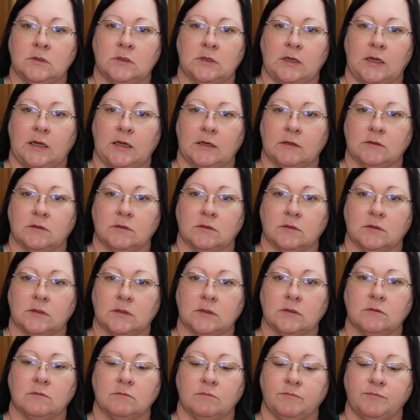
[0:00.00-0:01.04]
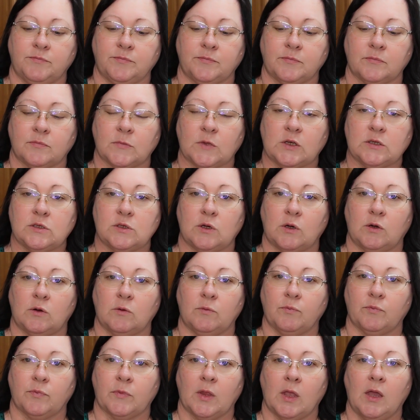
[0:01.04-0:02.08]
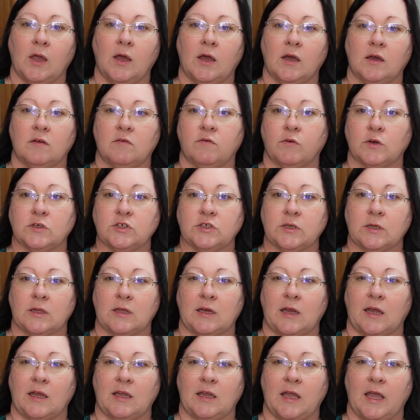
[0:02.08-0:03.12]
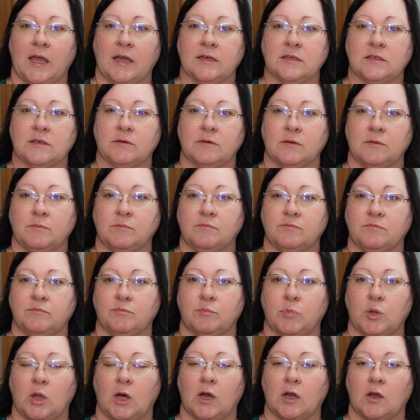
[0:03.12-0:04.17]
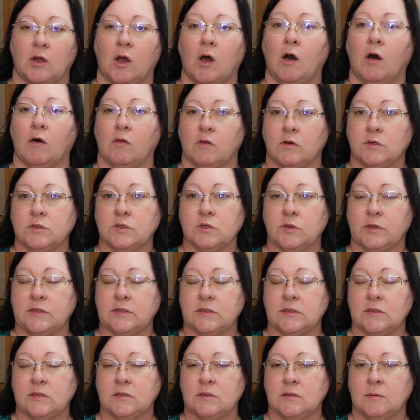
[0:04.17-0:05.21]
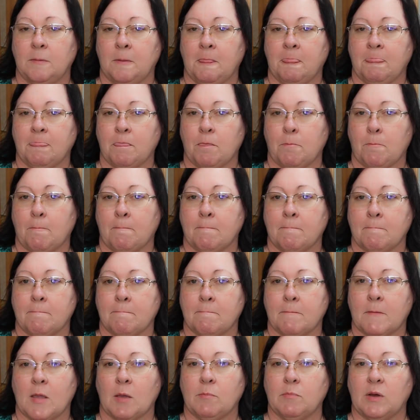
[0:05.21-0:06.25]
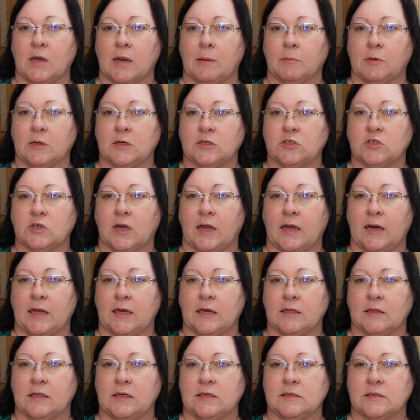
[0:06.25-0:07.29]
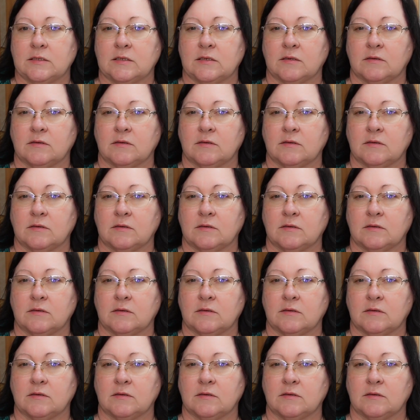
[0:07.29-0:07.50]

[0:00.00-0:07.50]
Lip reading: And so unfortunately I can't block all those noises, but I'm going to try to at least